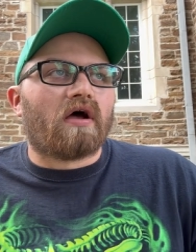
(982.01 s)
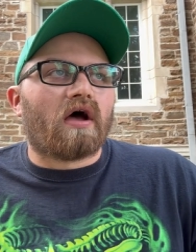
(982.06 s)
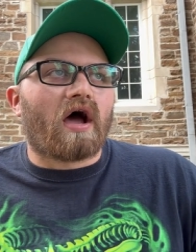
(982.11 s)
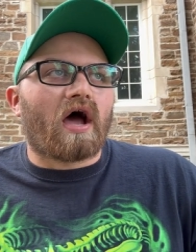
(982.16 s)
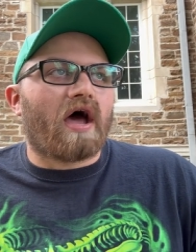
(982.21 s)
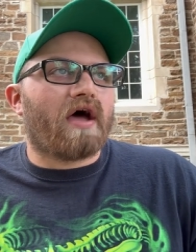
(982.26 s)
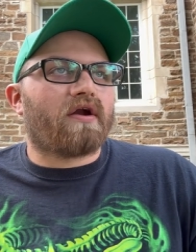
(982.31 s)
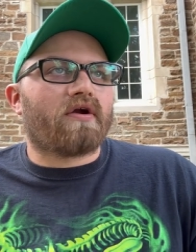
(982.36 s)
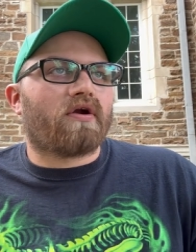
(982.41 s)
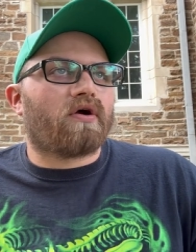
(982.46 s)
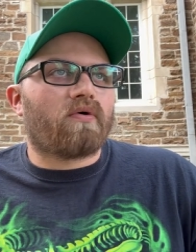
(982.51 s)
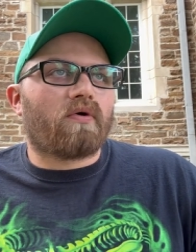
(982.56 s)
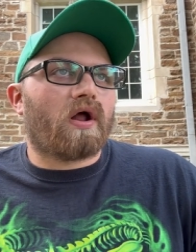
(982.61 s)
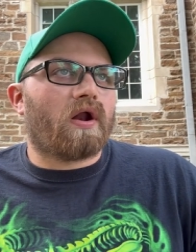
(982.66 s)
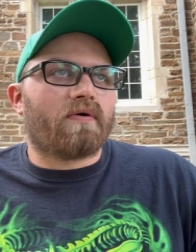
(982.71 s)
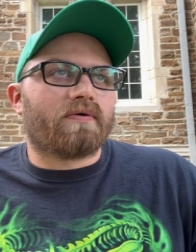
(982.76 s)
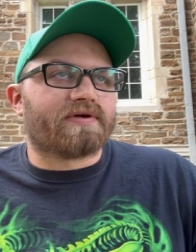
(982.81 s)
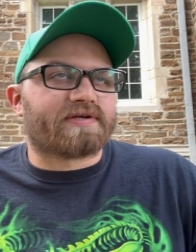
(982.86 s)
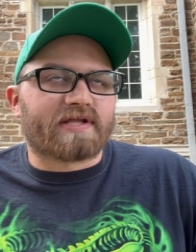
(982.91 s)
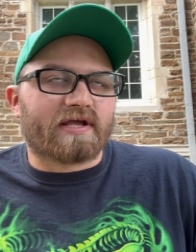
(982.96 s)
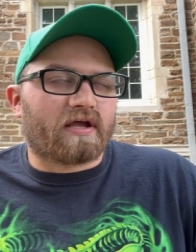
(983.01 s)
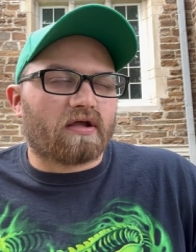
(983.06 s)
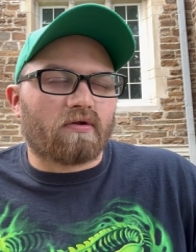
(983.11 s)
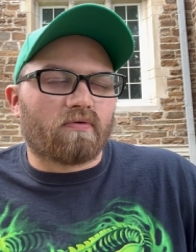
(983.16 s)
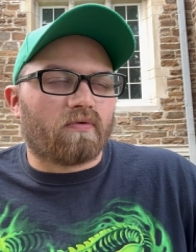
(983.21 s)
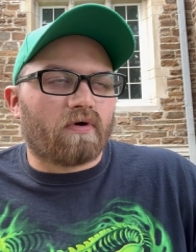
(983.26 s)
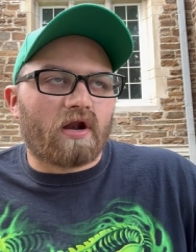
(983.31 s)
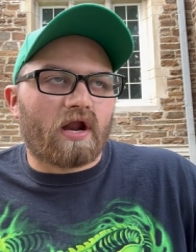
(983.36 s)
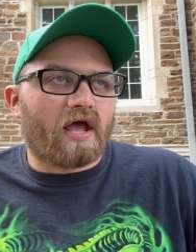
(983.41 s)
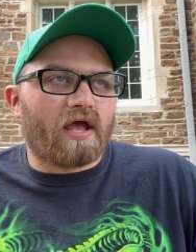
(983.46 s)
I don't know what I was
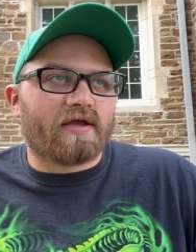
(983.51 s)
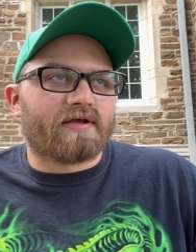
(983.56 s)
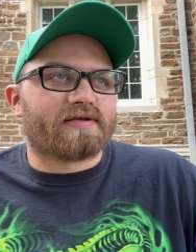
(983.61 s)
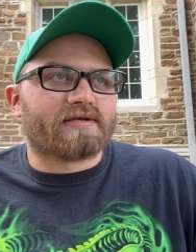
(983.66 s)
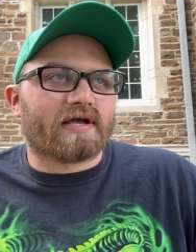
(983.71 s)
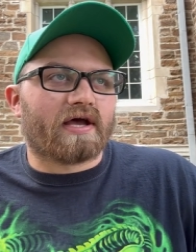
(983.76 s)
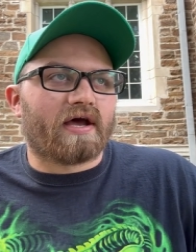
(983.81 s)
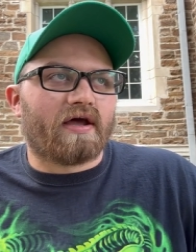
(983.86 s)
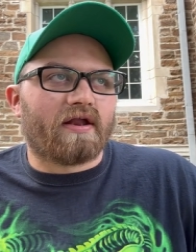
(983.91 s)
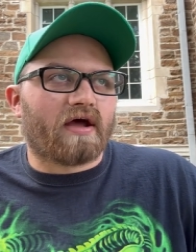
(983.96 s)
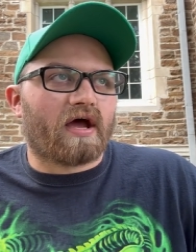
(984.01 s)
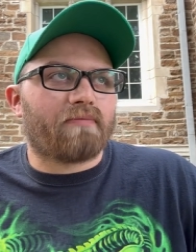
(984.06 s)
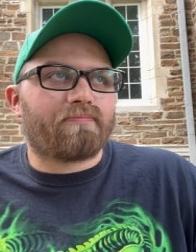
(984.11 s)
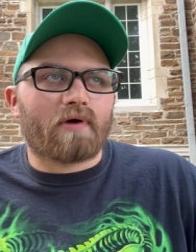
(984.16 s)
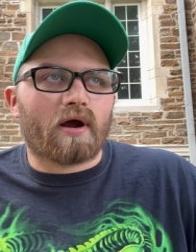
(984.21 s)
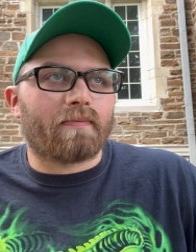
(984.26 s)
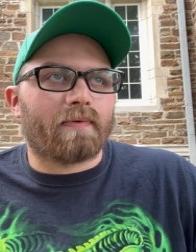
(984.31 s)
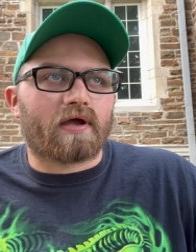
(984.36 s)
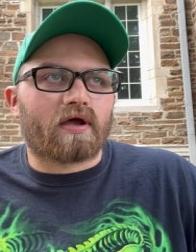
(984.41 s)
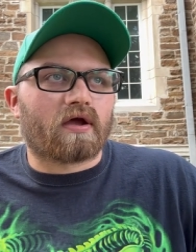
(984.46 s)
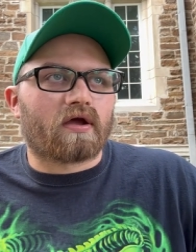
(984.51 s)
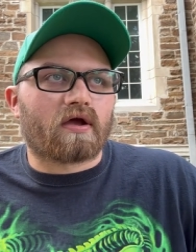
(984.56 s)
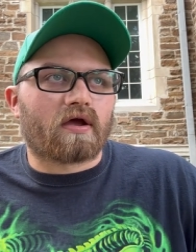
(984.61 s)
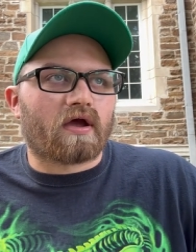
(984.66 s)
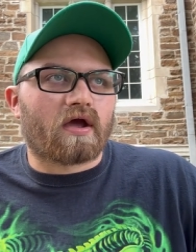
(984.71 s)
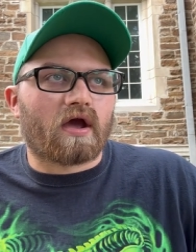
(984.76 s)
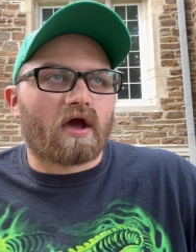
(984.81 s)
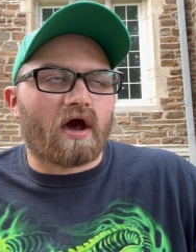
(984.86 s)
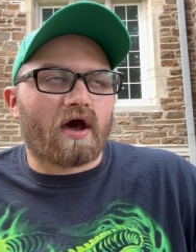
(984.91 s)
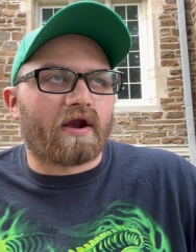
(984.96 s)
thinking when I said I probably
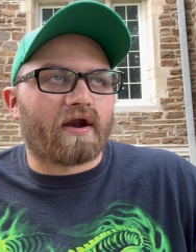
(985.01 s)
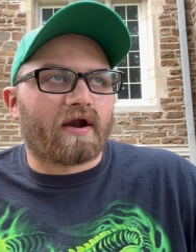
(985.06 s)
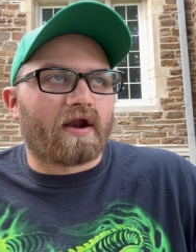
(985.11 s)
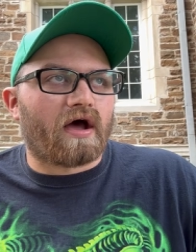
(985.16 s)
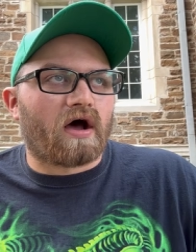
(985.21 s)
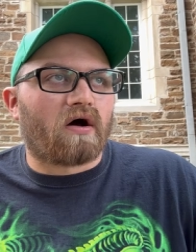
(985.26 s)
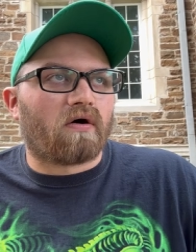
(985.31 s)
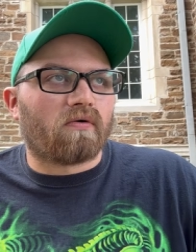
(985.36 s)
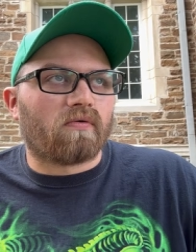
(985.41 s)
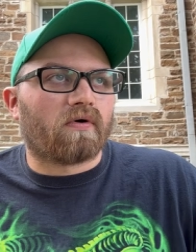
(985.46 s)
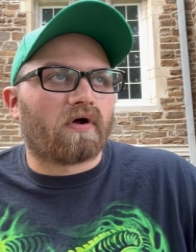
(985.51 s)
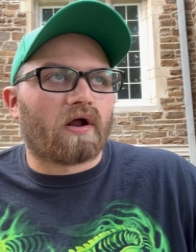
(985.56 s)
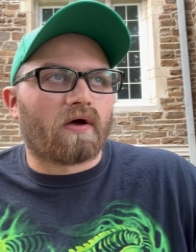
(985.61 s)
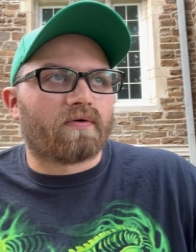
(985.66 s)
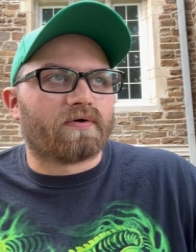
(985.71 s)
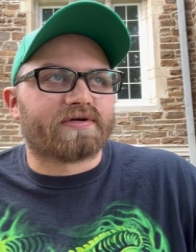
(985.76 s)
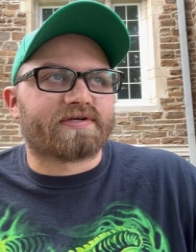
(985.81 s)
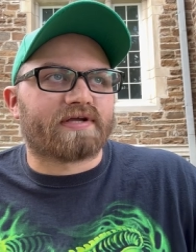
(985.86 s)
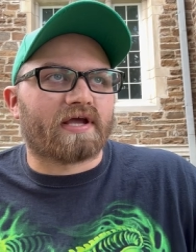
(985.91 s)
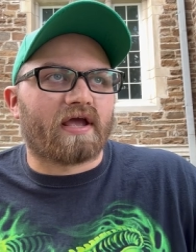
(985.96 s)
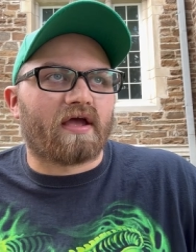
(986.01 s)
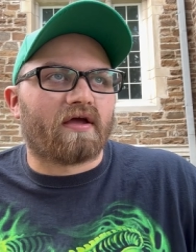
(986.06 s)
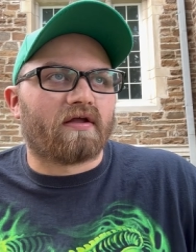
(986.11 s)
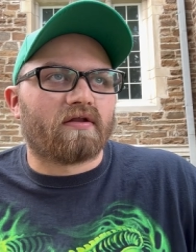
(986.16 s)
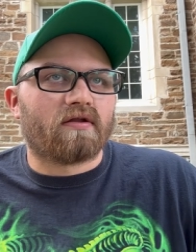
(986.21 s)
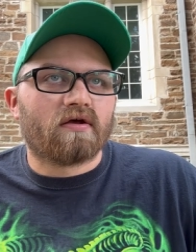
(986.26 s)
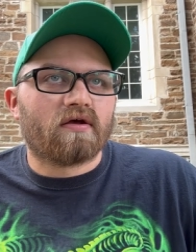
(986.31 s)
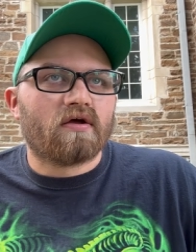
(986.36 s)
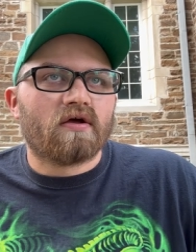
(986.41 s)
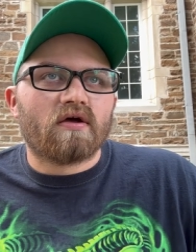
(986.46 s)
cut it out when I was saying
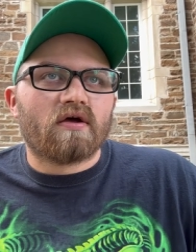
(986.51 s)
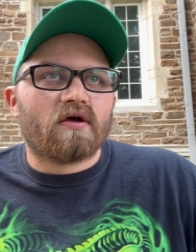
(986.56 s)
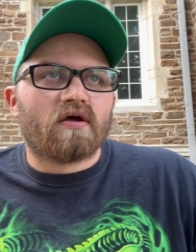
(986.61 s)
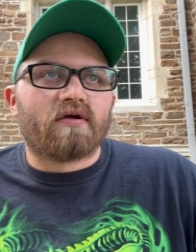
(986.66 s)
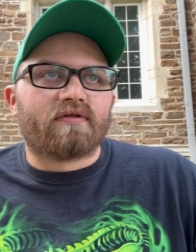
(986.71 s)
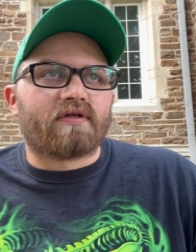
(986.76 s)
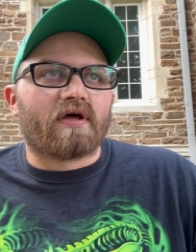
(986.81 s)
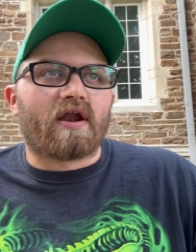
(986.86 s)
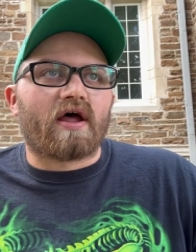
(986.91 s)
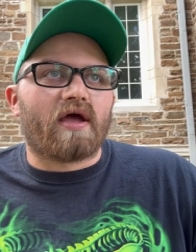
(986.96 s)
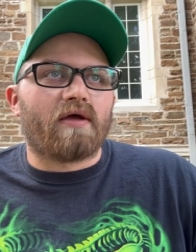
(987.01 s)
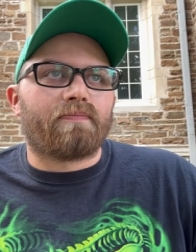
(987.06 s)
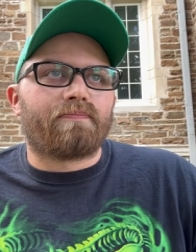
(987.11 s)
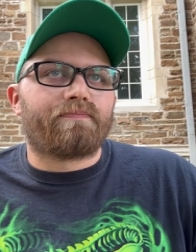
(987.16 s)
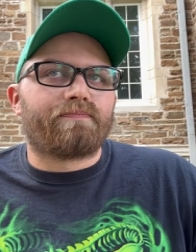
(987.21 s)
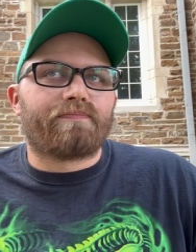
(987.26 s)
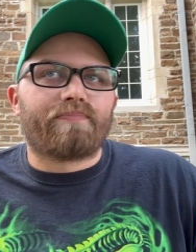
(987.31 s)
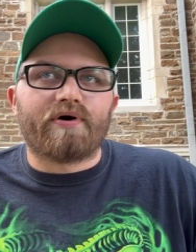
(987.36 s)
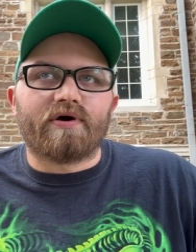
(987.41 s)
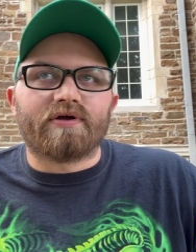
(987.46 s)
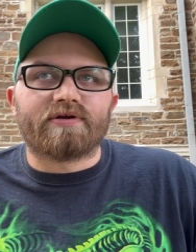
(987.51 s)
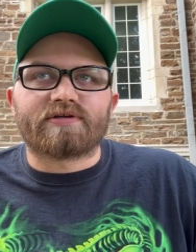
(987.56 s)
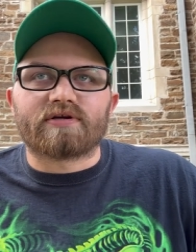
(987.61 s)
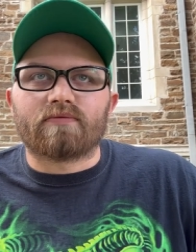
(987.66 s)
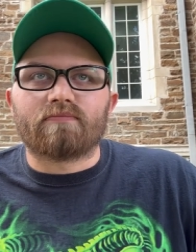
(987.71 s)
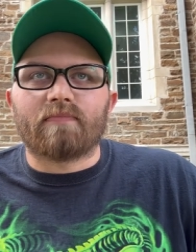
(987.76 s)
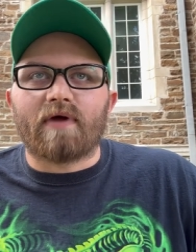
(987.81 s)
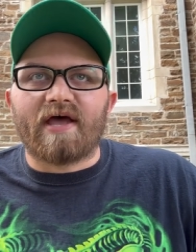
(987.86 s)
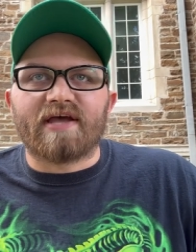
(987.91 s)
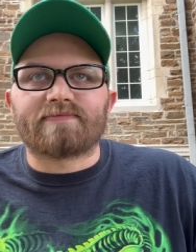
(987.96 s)
that I put
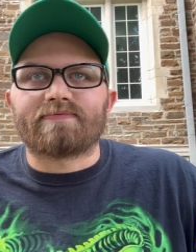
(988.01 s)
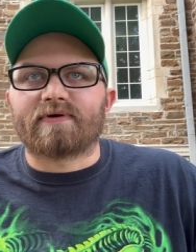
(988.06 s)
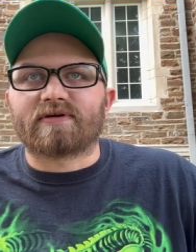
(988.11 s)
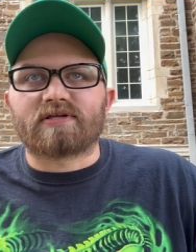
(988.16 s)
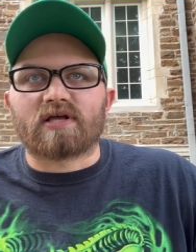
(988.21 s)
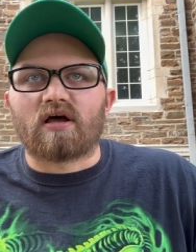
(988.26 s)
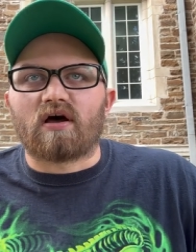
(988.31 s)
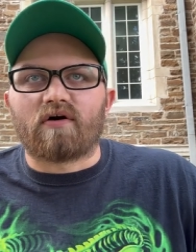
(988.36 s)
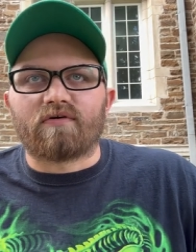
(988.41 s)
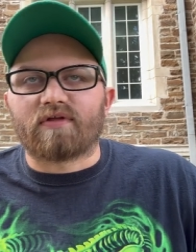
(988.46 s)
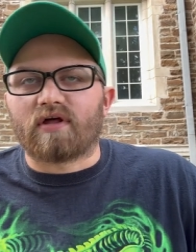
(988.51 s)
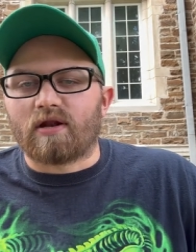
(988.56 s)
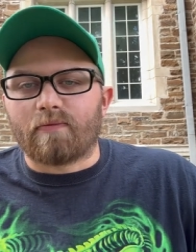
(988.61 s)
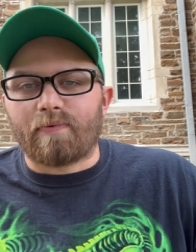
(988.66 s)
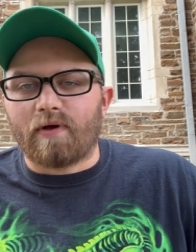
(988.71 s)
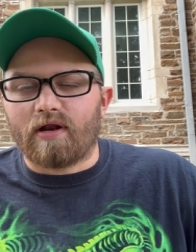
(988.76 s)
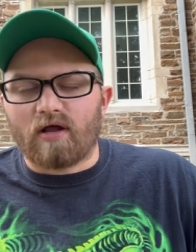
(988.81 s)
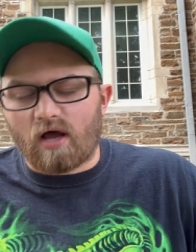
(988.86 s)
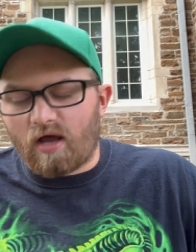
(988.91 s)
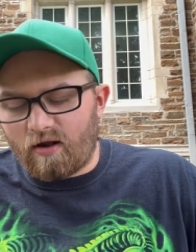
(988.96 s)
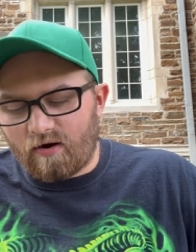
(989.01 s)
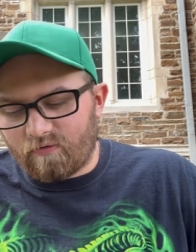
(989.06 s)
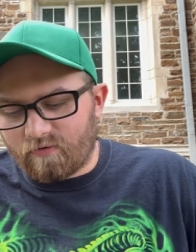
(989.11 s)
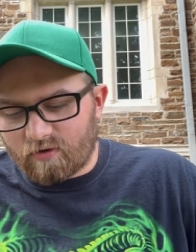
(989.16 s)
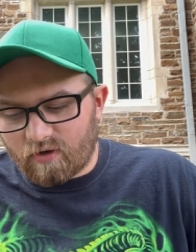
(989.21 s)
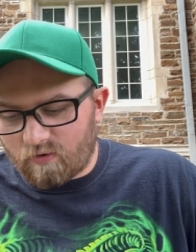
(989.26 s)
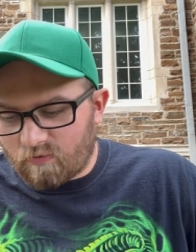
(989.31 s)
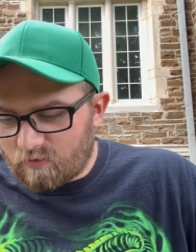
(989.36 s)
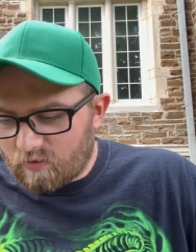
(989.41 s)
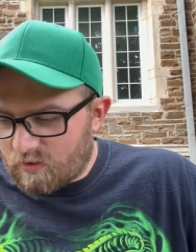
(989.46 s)
some aspect of health on. I, I don't
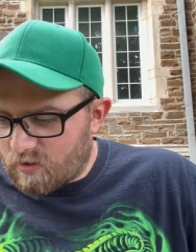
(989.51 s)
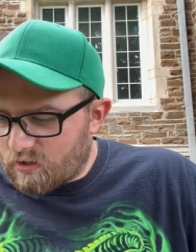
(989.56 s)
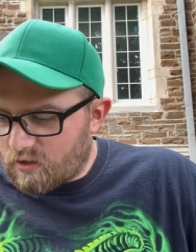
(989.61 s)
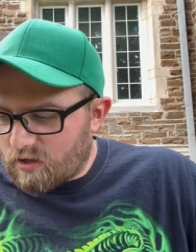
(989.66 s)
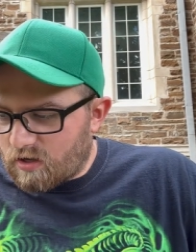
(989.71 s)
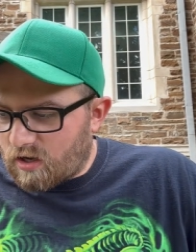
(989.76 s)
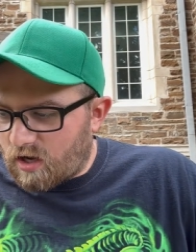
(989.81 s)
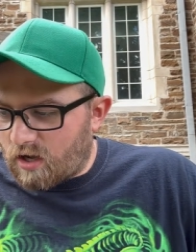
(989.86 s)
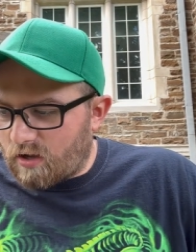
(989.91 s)
know.